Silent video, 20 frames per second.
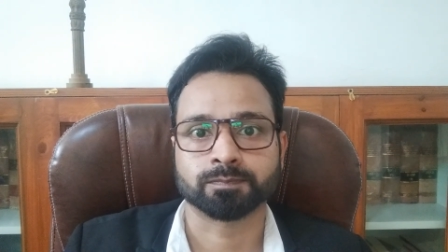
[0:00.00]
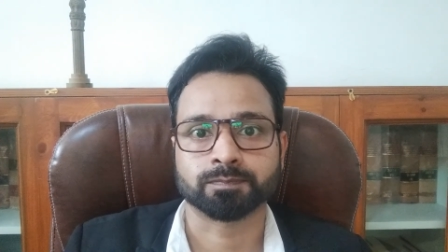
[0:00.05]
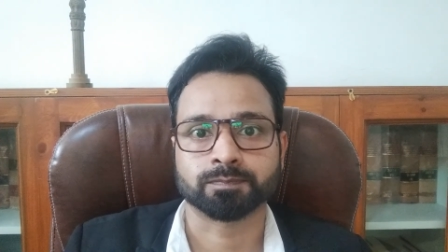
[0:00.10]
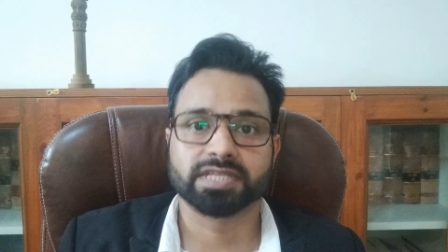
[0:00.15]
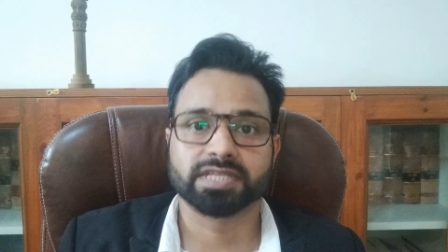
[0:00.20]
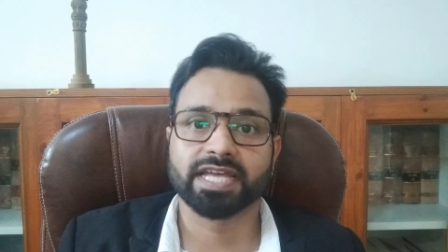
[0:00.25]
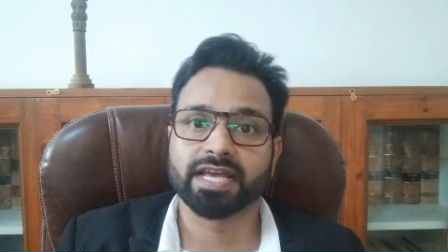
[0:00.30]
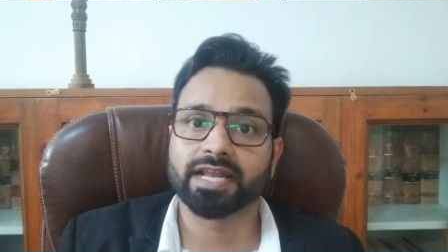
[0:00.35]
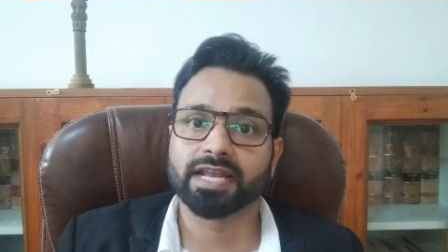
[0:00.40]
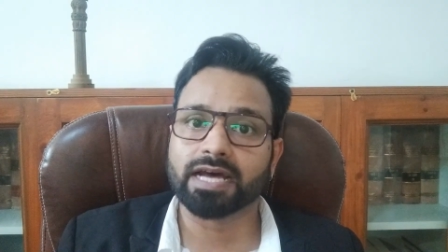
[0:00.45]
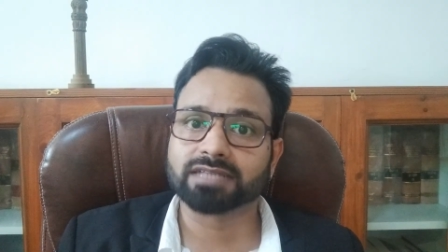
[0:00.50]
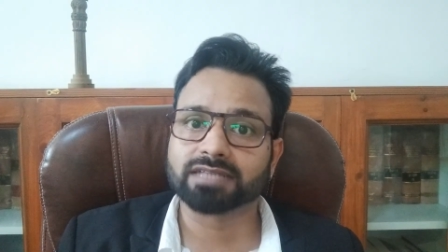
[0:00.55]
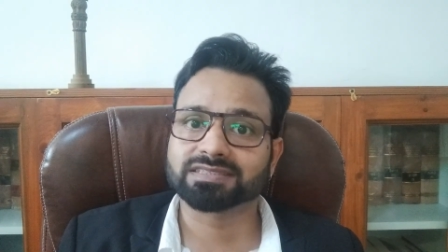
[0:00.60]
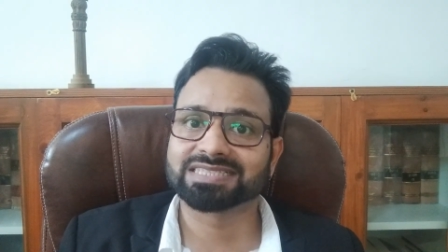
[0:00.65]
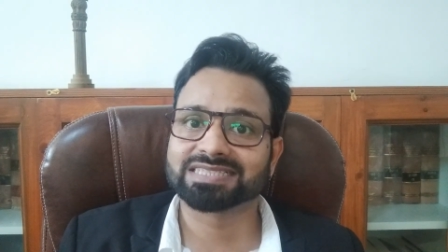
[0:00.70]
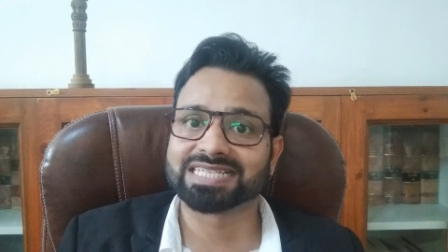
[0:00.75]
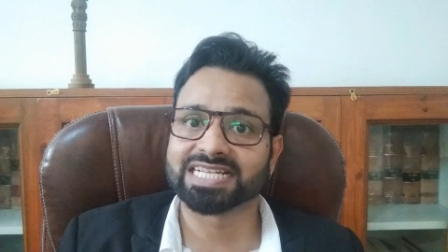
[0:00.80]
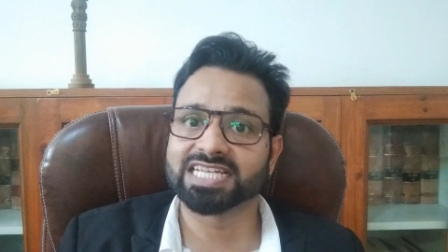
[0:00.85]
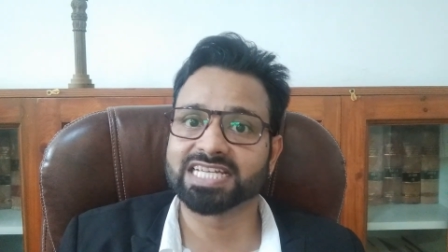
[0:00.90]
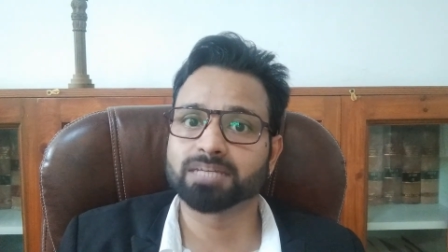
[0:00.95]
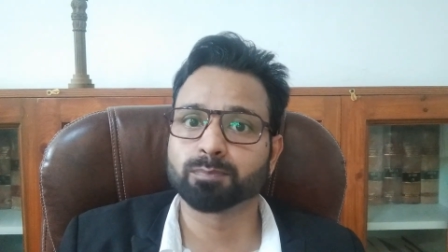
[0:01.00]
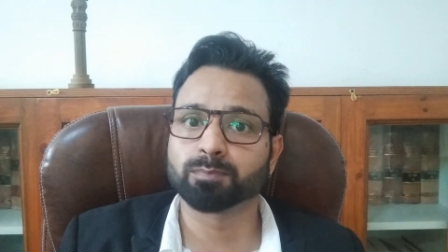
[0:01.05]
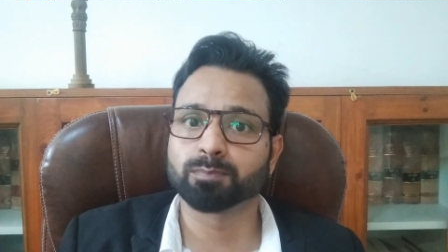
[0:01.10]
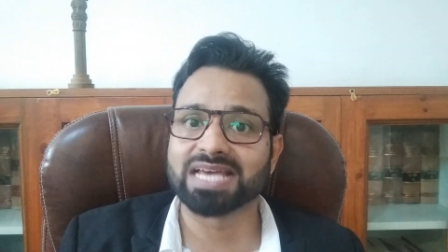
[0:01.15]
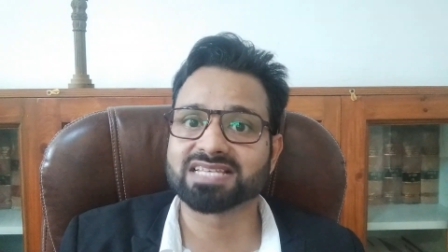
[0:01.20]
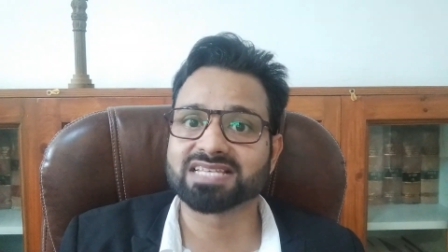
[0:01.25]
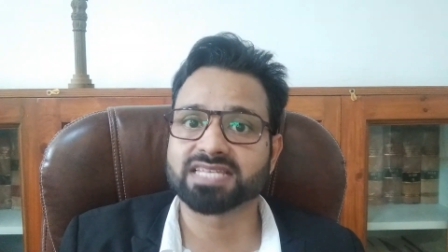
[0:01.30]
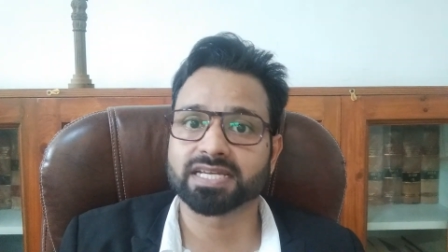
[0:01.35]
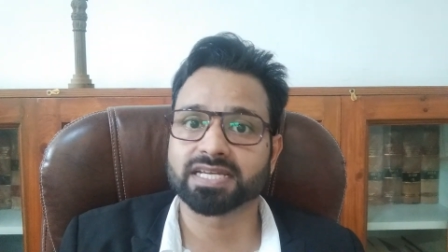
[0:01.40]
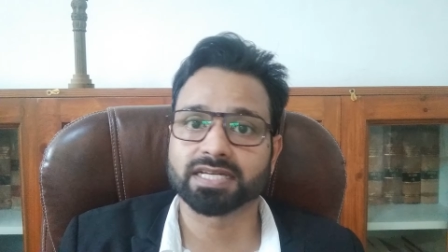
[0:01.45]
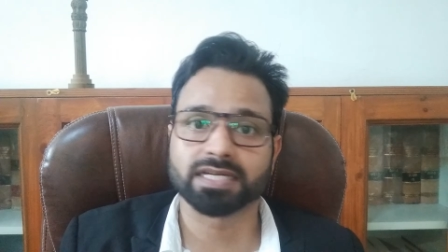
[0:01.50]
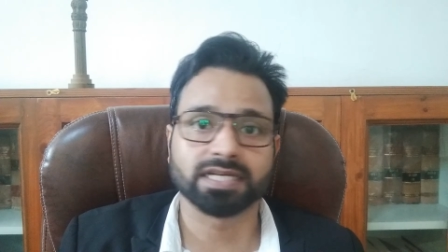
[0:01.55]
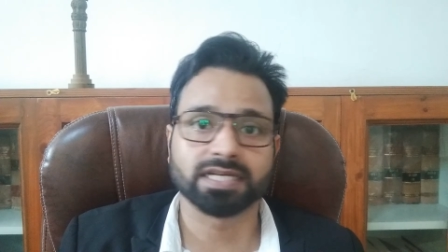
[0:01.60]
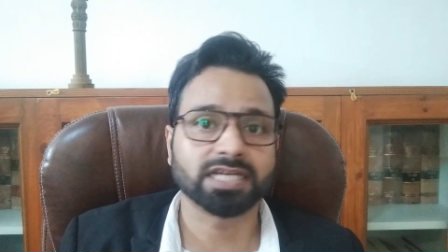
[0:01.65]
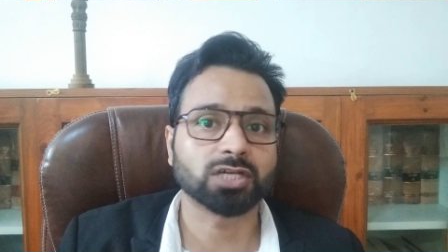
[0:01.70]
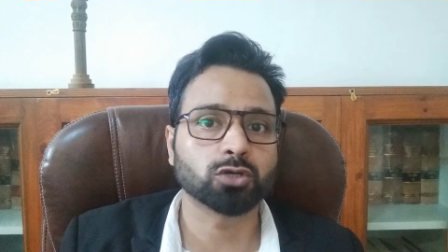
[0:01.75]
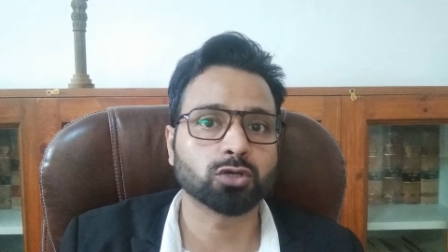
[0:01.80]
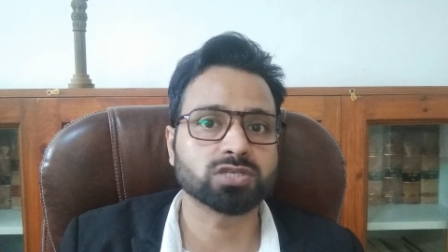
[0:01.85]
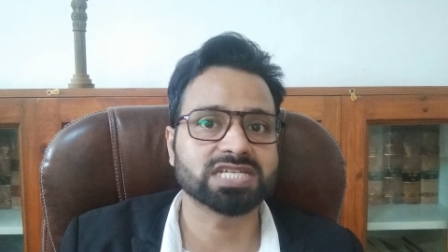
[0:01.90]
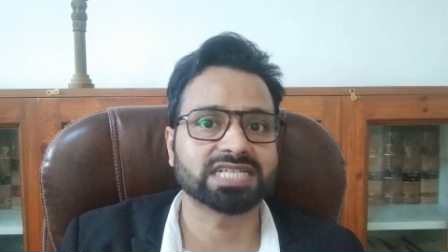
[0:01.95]
There are three basic
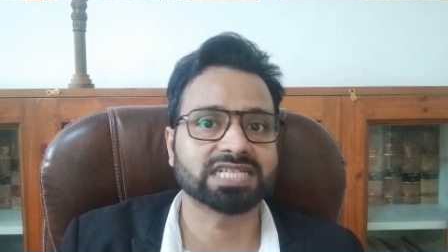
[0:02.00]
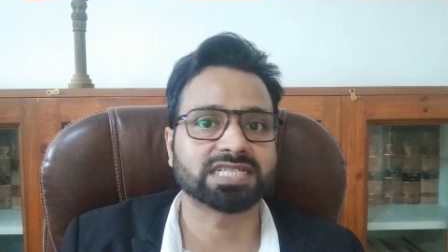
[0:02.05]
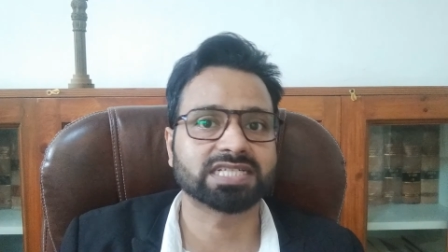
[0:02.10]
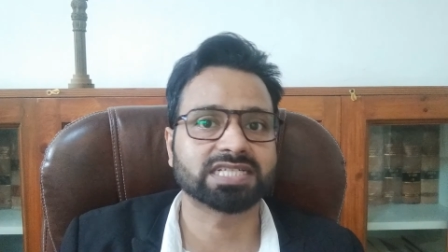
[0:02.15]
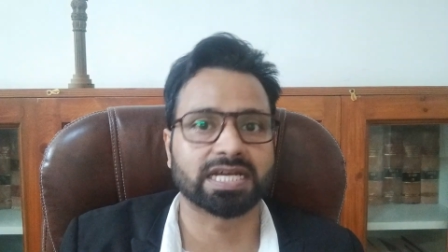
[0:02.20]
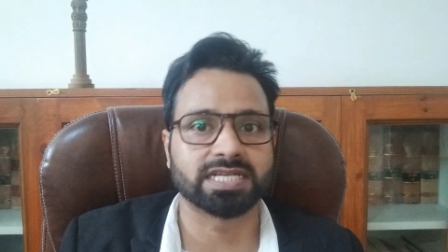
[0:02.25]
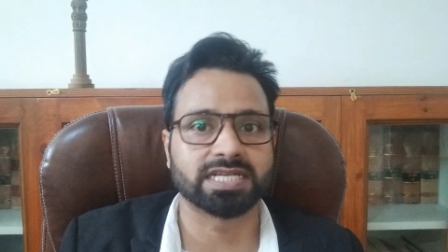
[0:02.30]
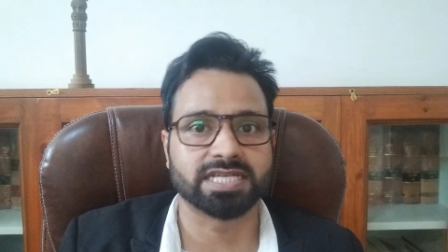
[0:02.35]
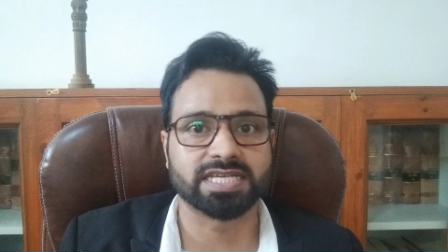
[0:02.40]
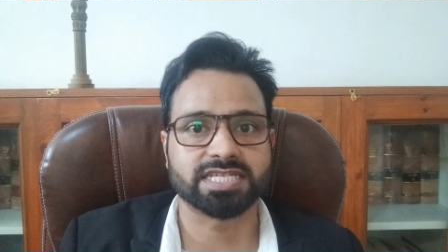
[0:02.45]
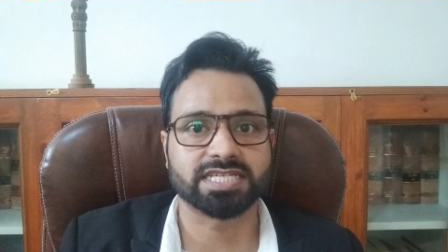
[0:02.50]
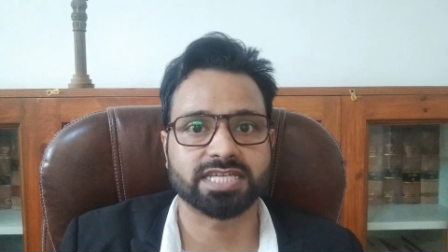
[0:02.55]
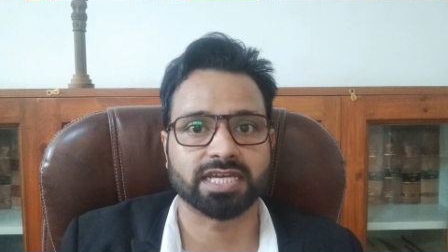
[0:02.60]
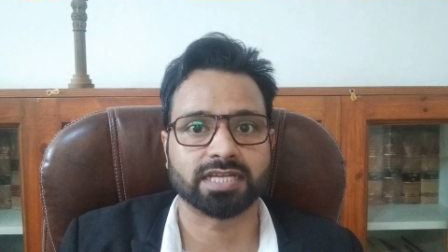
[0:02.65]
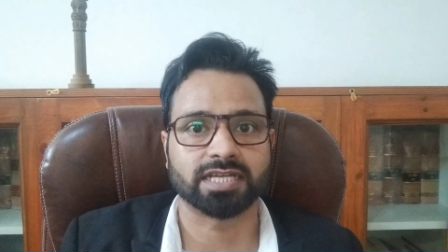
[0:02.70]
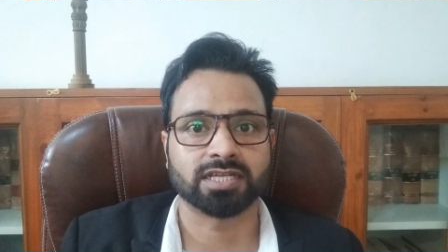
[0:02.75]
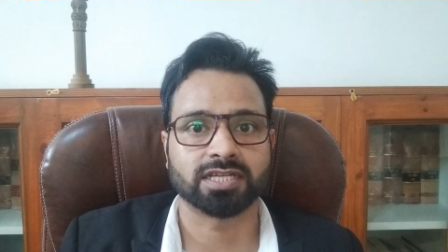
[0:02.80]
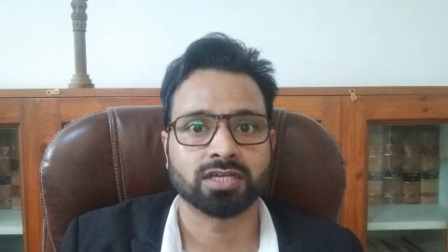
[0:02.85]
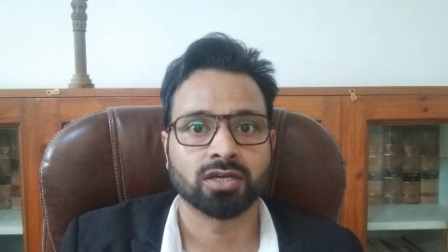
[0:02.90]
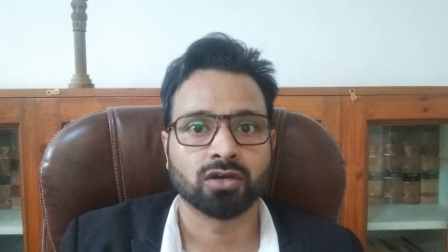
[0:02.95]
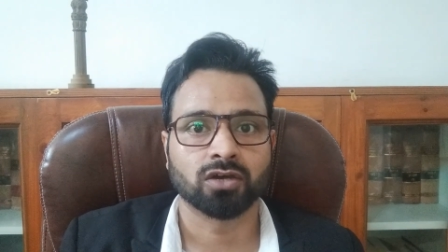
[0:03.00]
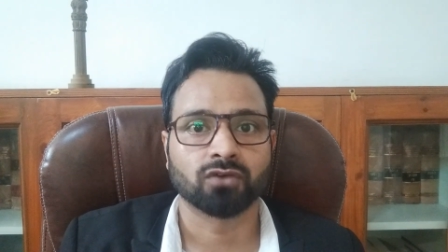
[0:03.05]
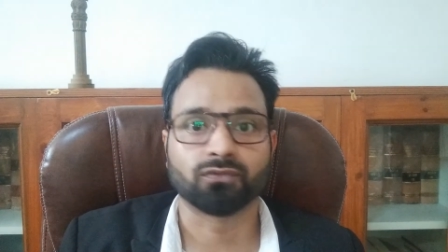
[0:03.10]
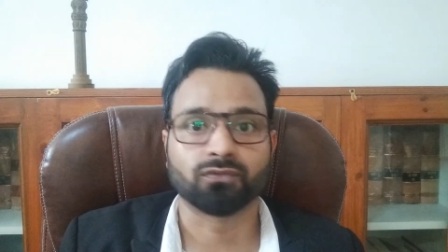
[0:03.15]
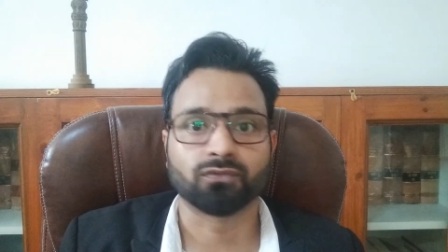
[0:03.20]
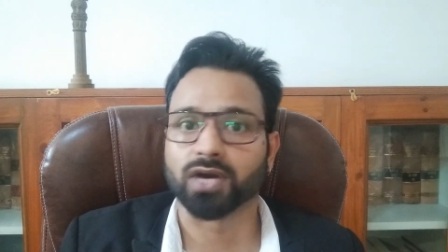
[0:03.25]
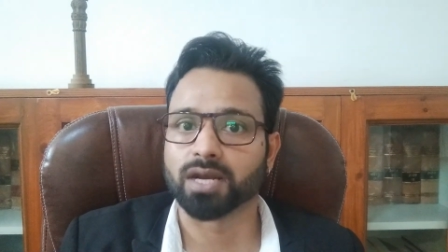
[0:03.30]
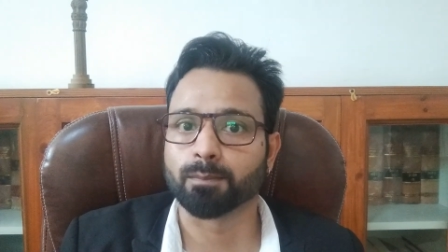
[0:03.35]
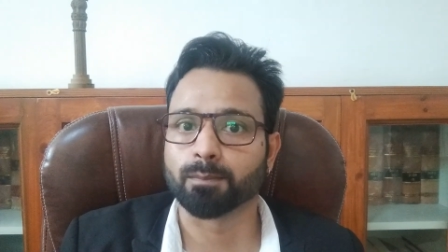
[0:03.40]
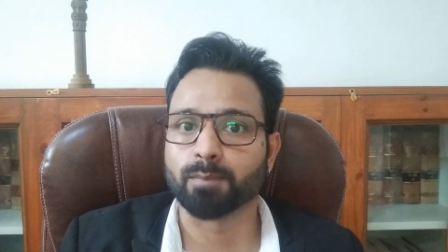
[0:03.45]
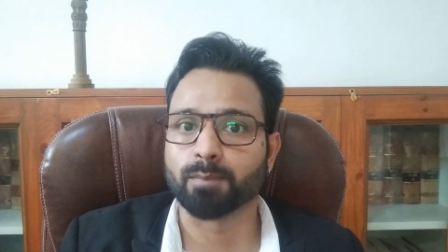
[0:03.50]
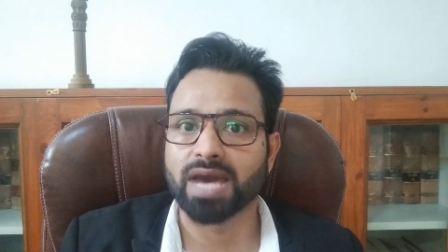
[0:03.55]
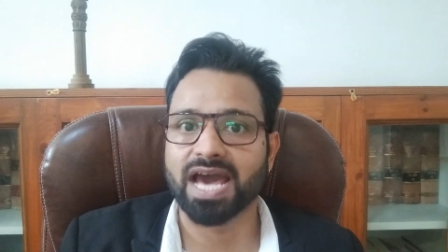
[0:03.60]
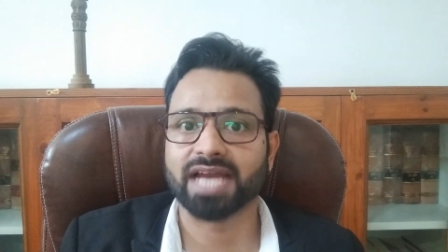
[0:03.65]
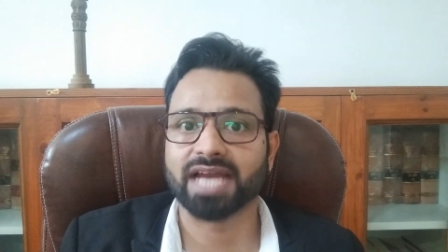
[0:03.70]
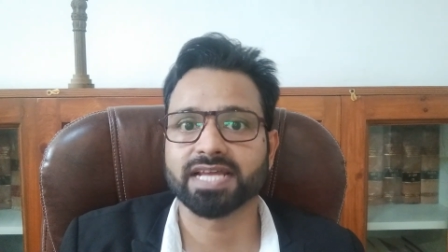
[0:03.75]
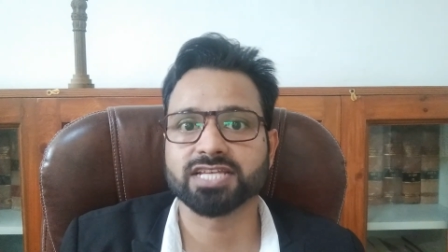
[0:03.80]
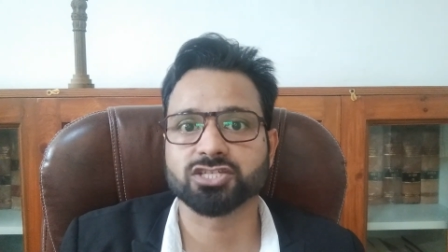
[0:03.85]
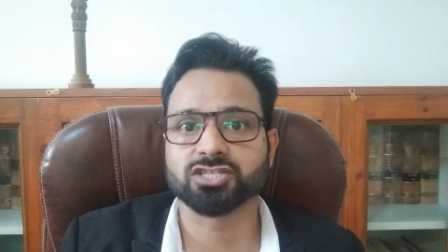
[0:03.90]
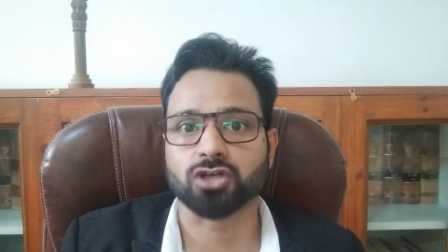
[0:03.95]
requisite conditions for a
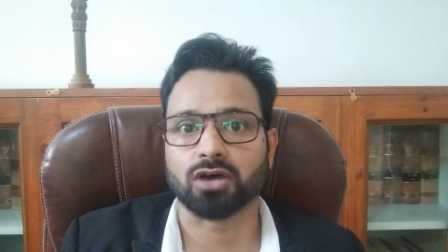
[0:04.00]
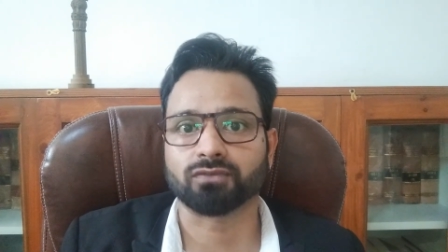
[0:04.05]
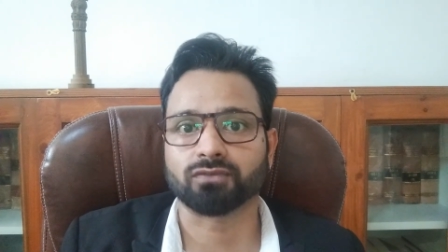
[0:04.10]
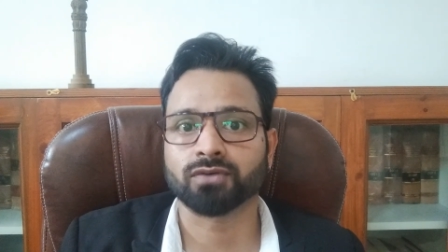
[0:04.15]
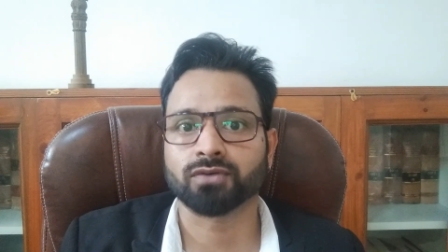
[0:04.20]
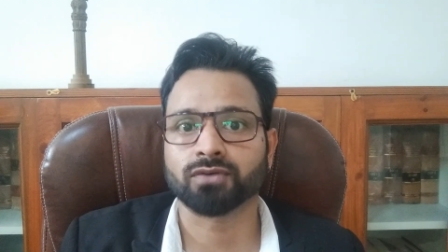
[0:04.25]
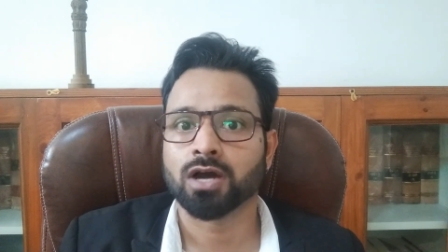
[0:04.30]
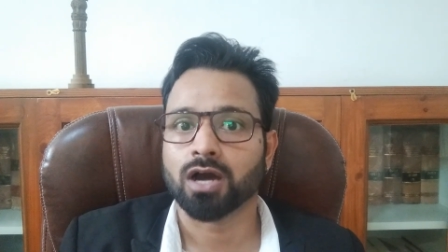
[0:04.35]
marriage of